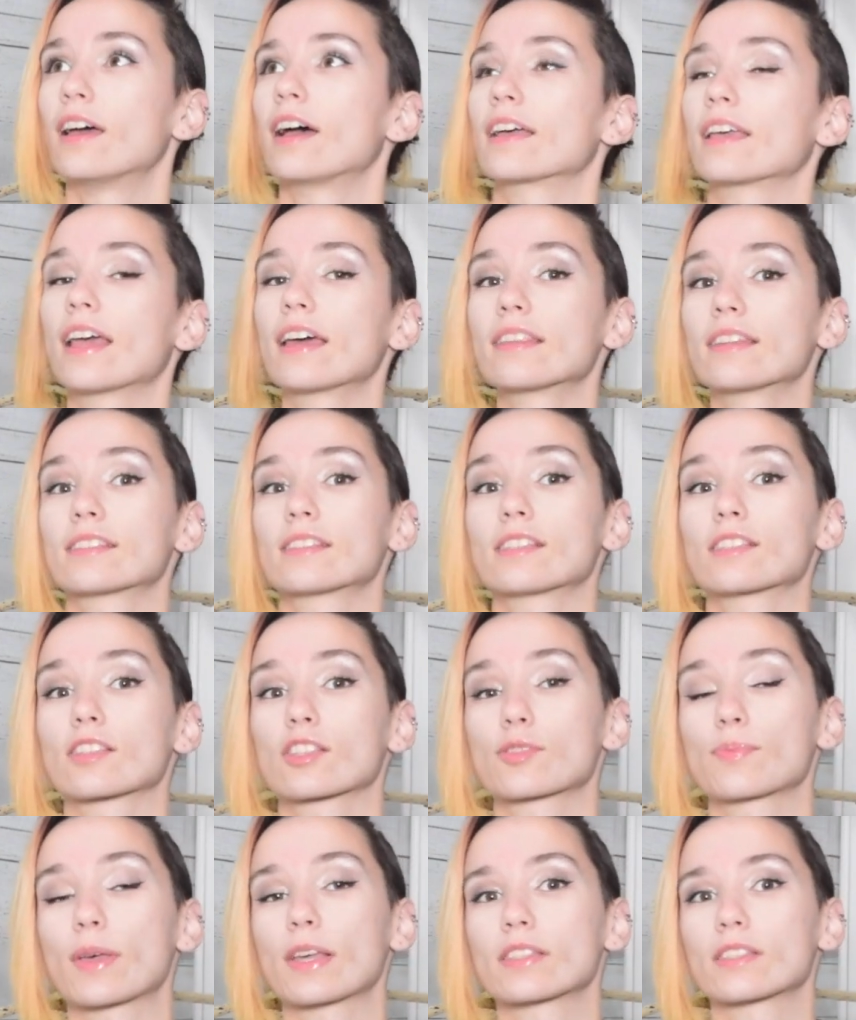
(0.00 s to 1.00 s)
Again, this is a
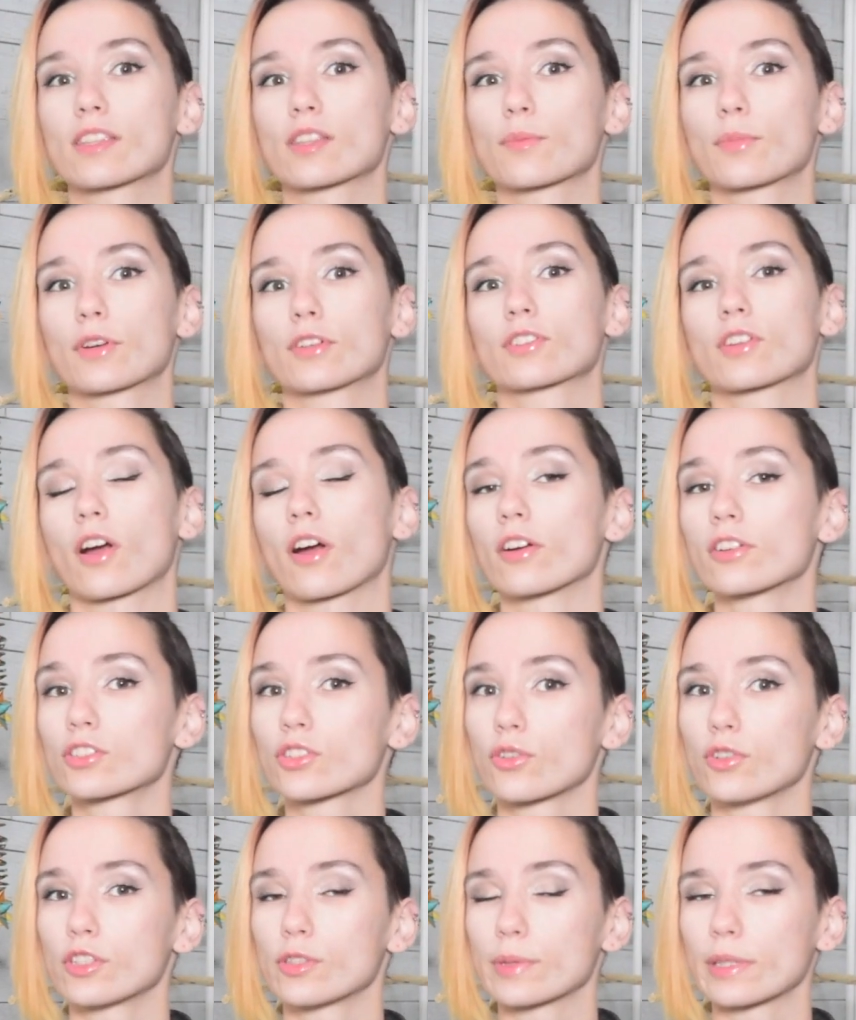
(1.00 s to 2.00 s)
space that the birds aren't
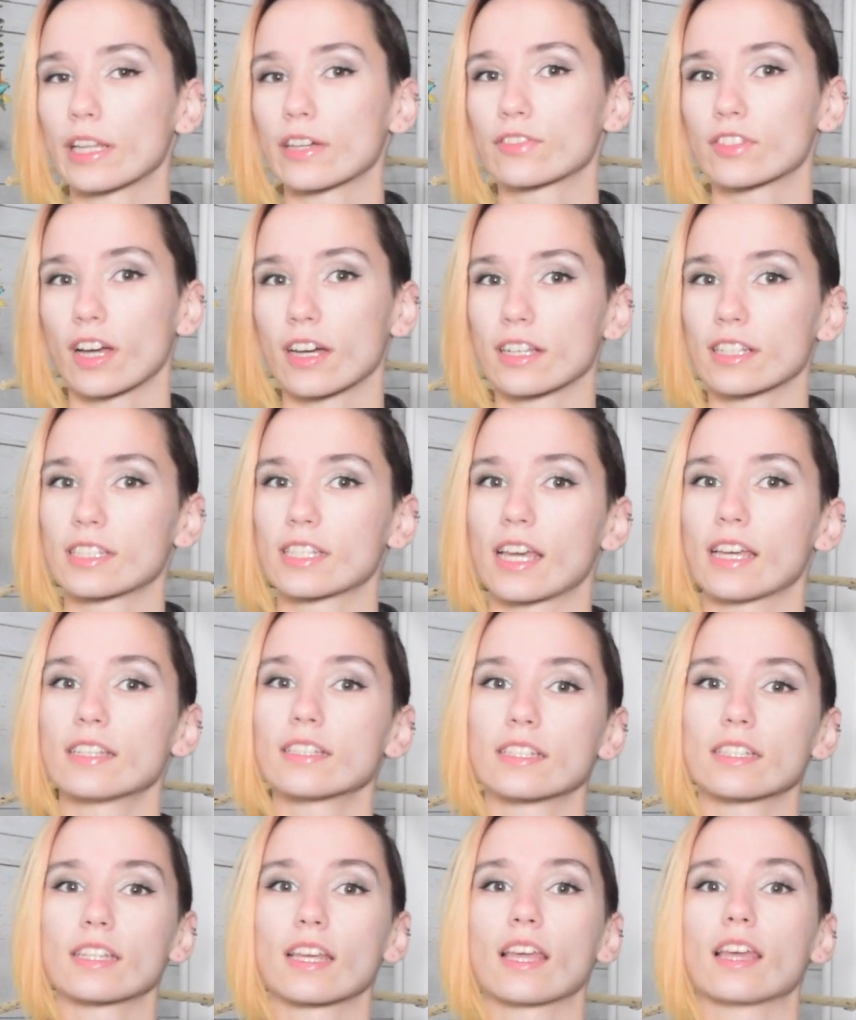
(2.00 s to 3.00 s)
going to be left
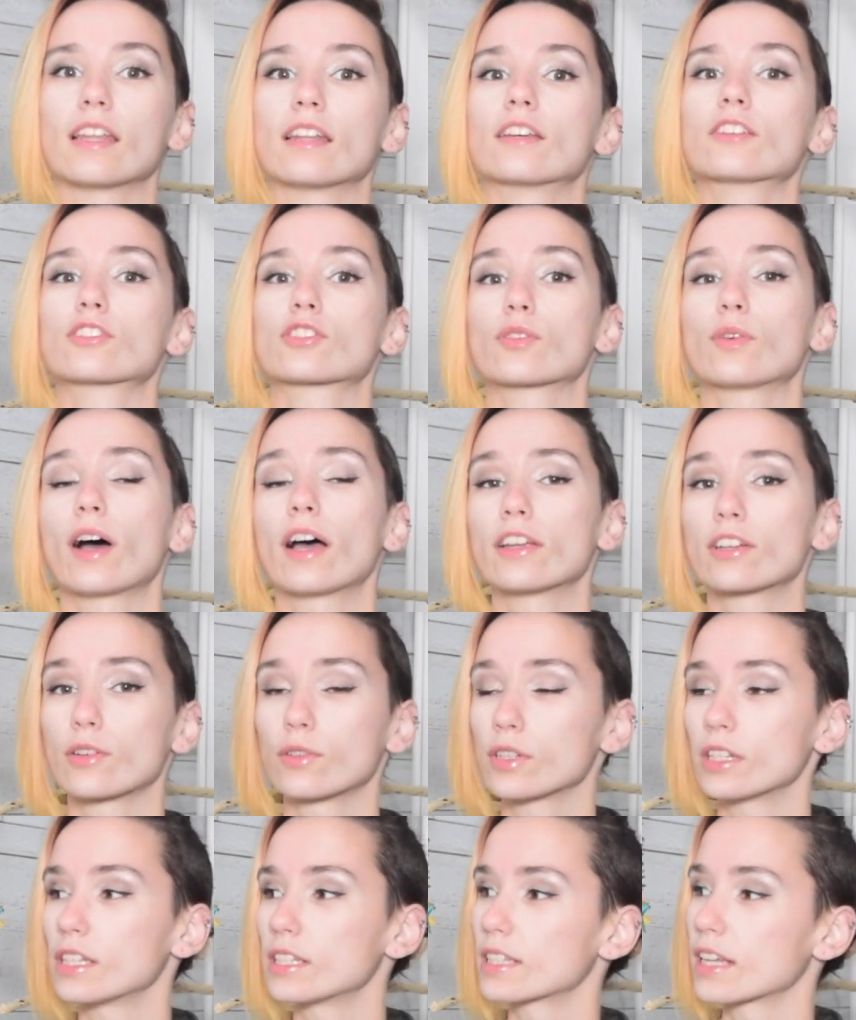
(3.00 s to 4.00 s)
unattended in, so I
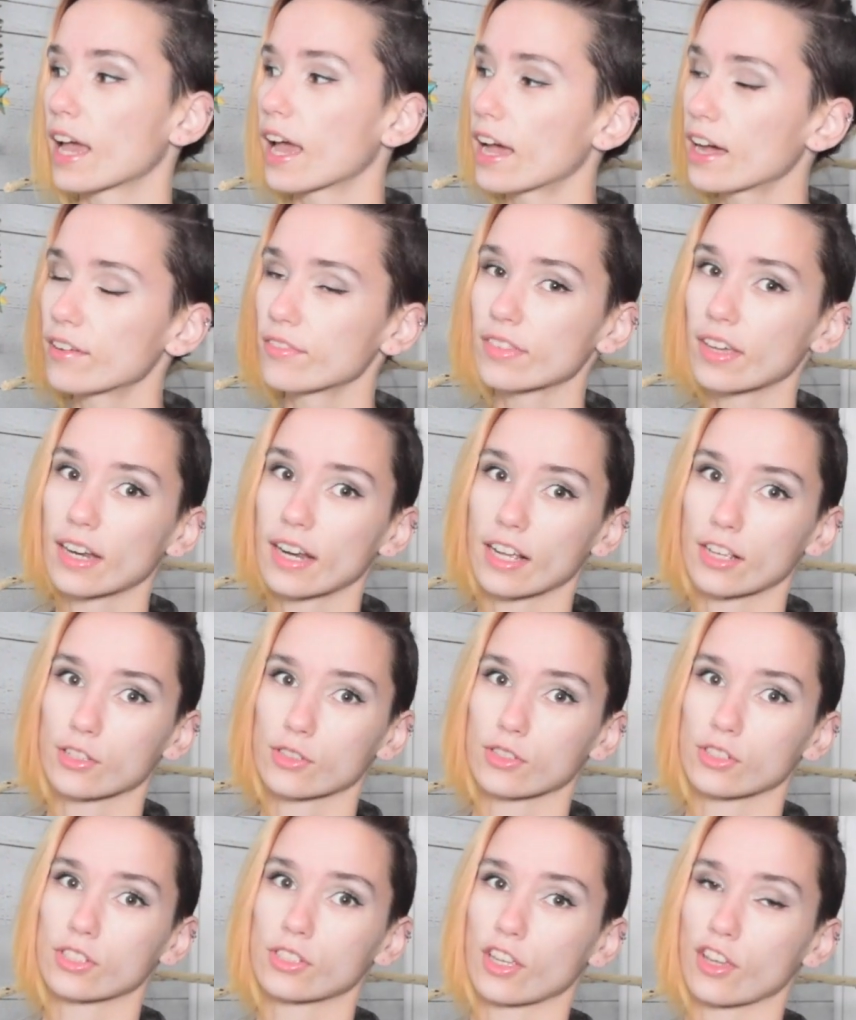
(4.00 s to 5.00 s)
don't need to have that
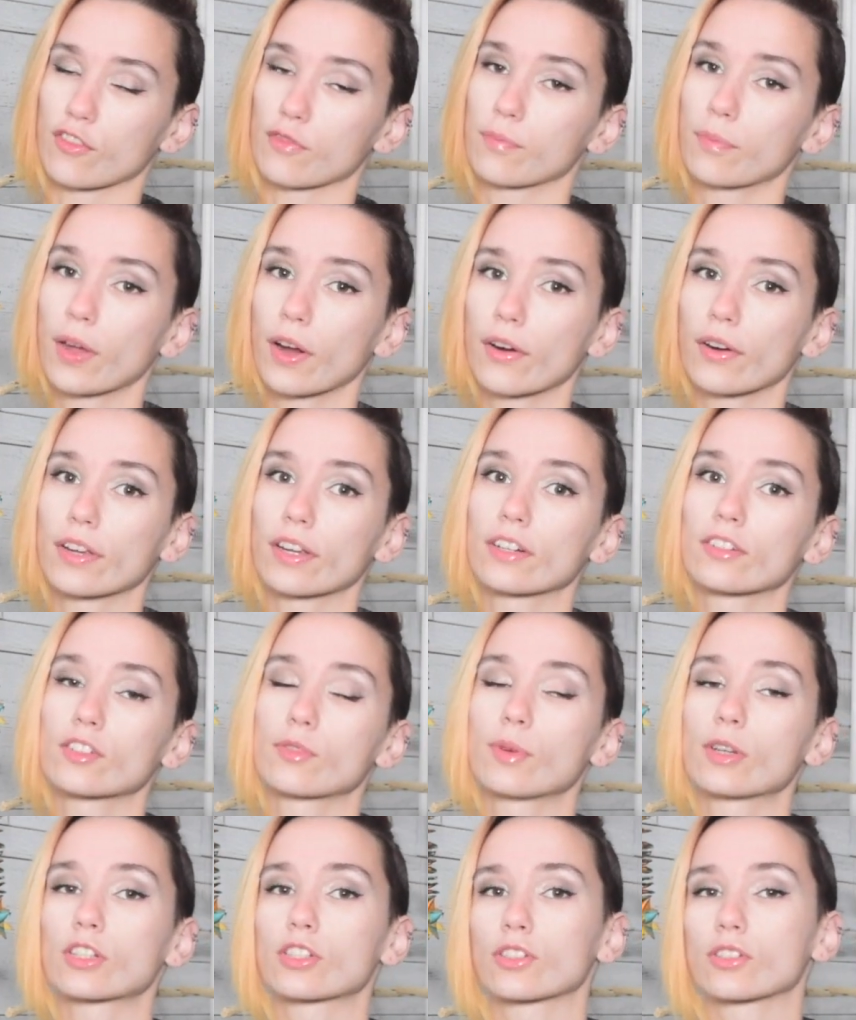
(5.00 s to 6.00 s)
extra safe barrier
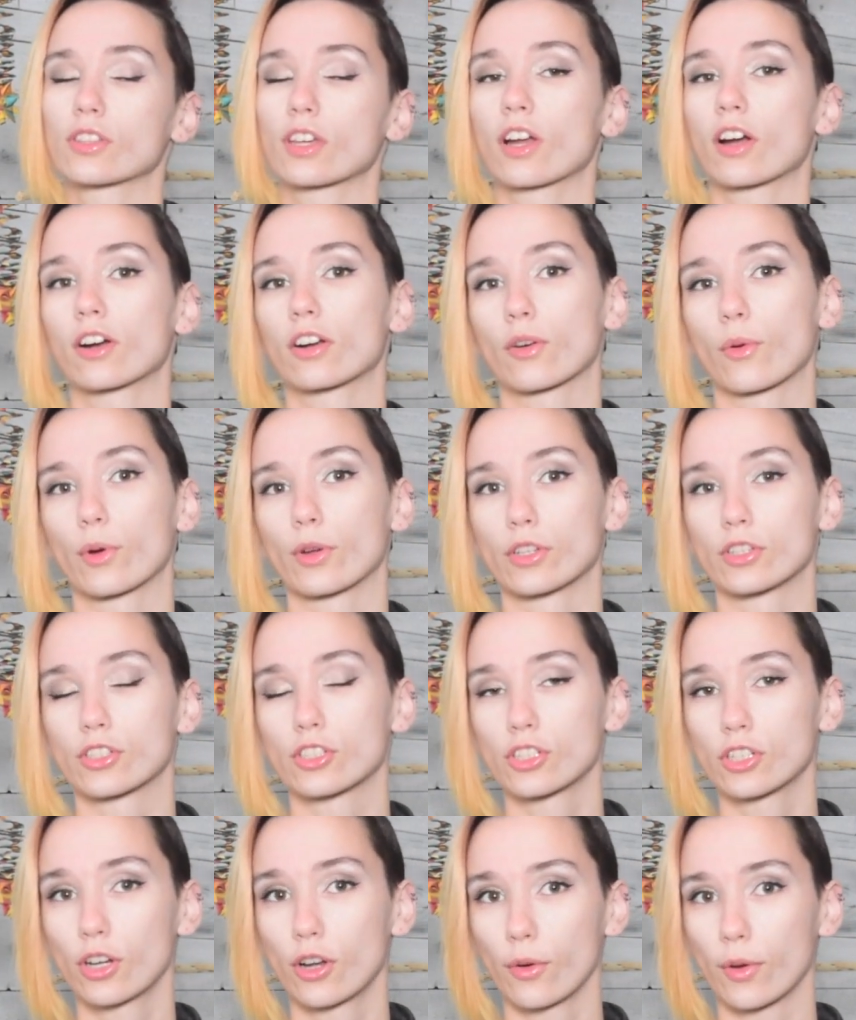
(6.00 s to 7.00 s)
to make sure they aren't going to
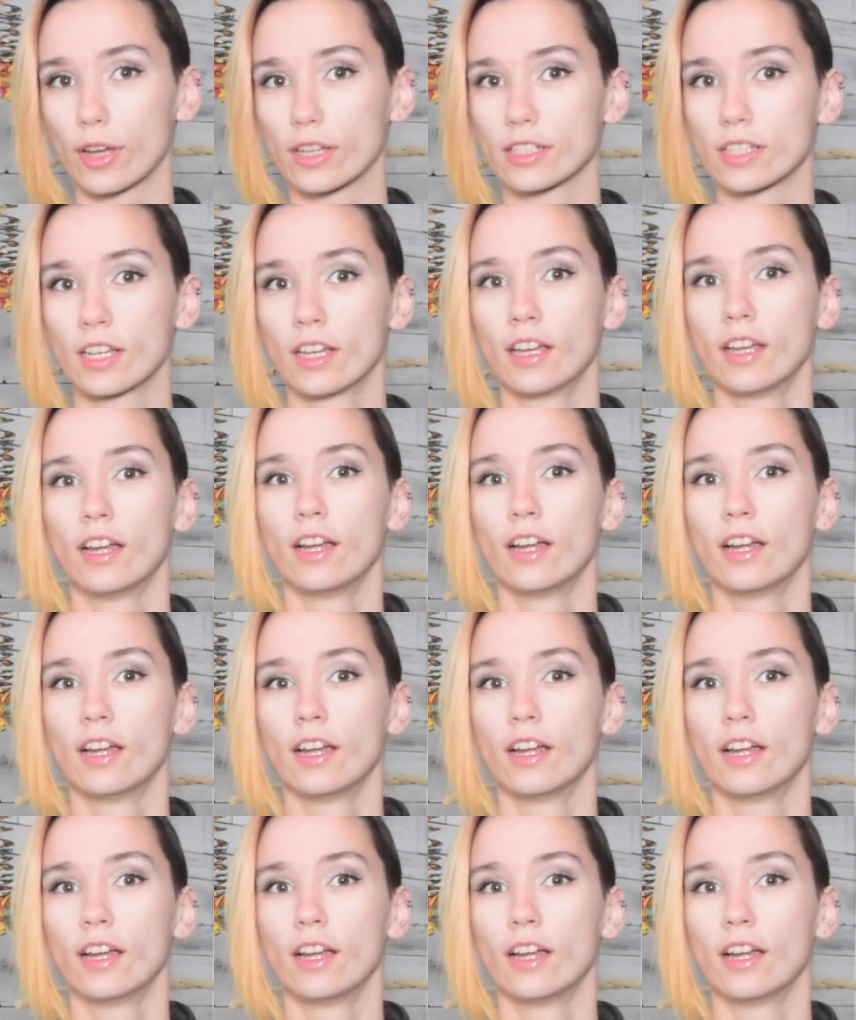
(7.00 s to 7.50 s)
chew it.